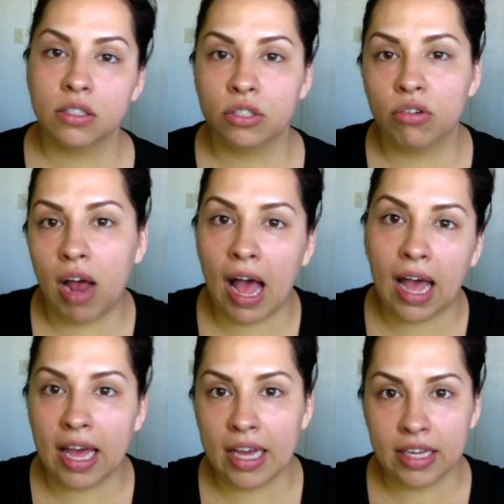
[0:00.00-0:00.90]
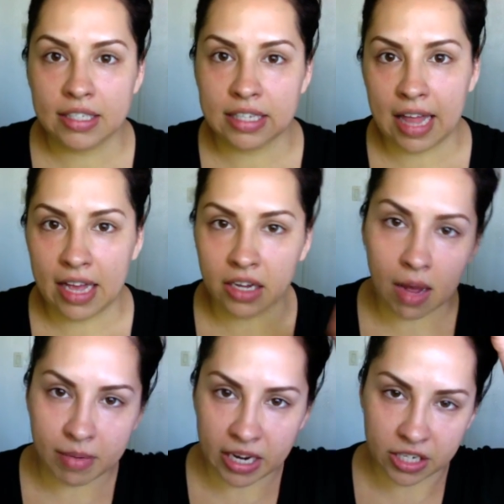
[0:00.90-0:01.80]
dry slack
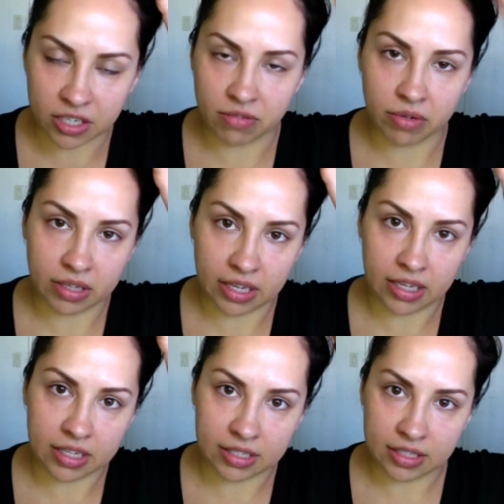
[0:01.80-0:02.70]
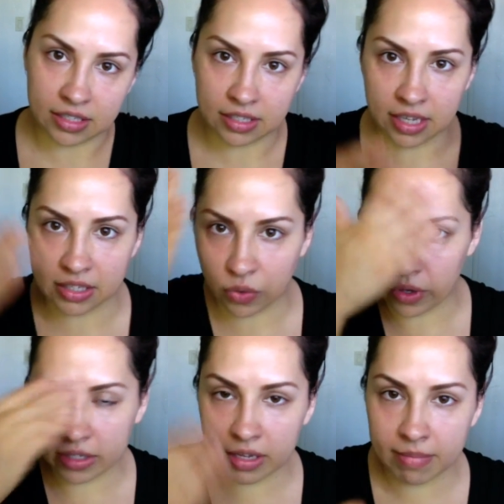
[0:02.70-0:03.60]
combination really, because it gets
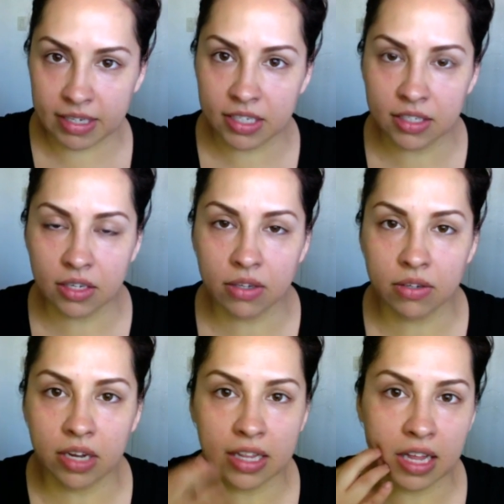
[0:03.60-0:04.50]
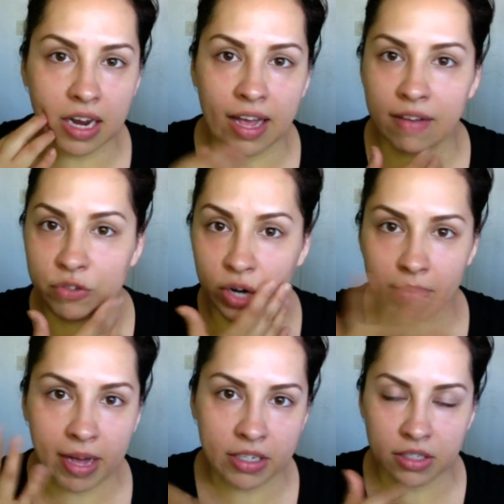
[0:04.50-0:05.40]
oily in my T-zone, and then I have dry
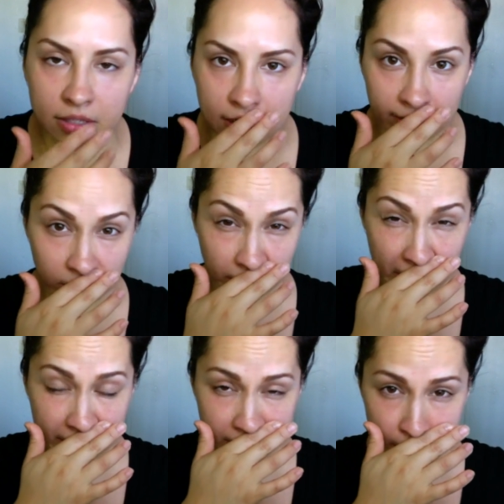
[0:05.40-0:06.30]
patches everywhere else.